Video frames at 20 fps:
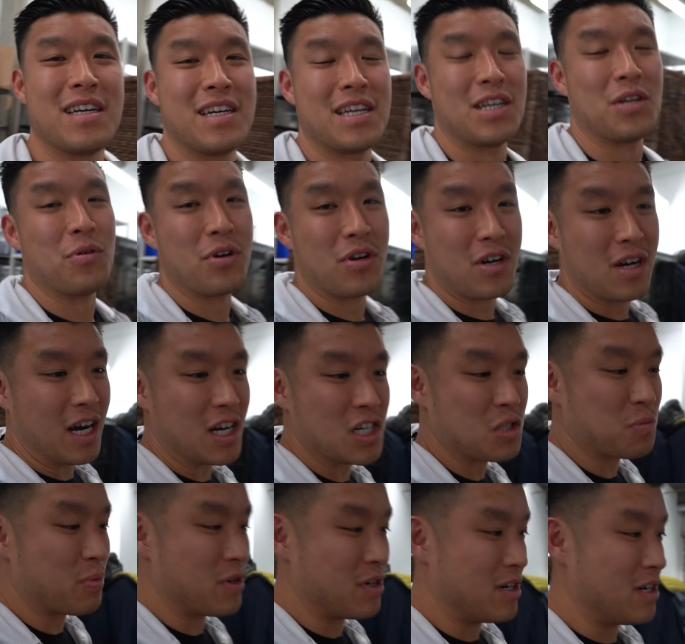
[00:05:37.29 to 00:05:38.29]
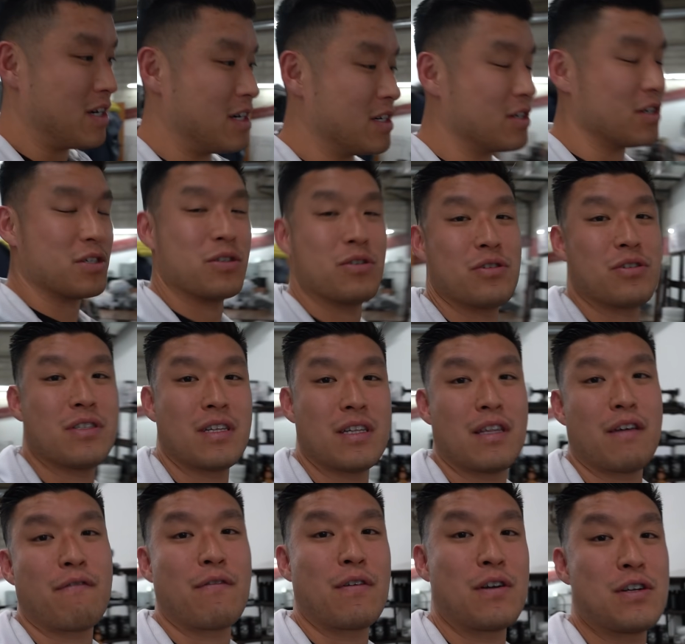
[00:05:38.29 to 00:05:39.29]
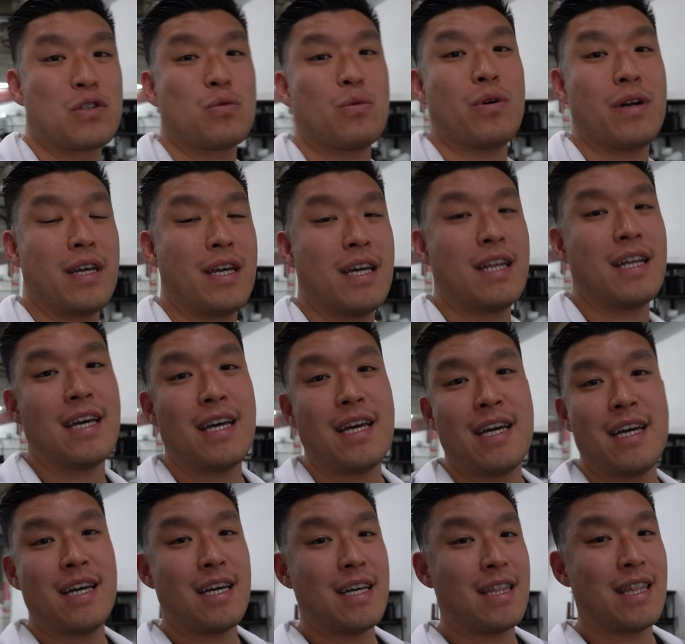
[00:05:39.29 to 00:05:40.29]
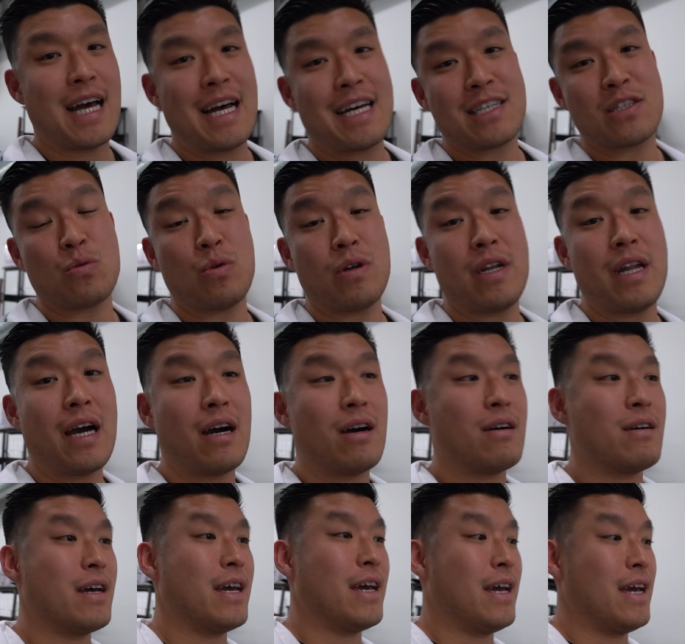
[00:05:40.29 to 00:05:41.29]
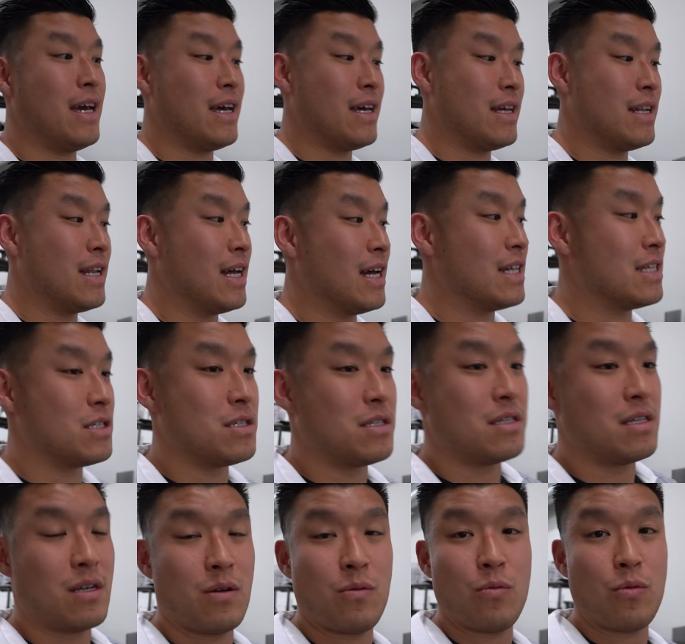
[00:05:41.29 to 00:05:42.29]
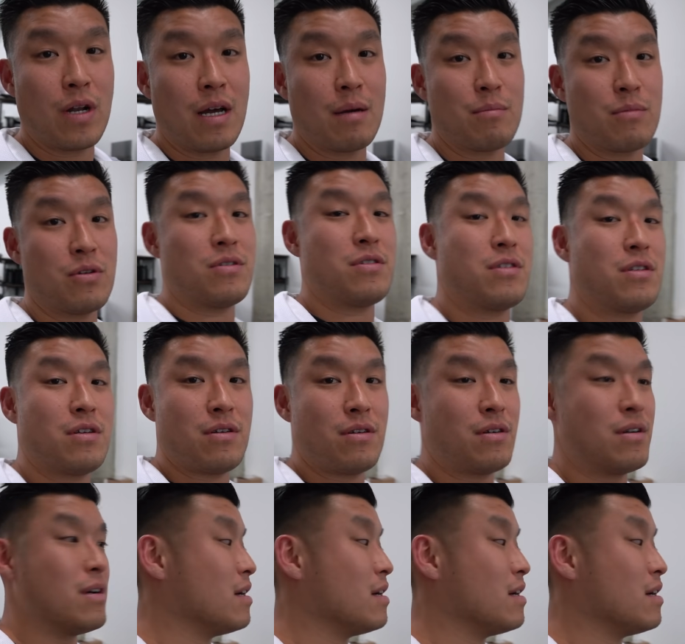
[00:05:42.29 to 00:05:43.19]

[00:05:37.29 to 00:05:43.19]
You know, when you're an entrepreneur, you're usually the first one in, last one out, and that's what I'm used to.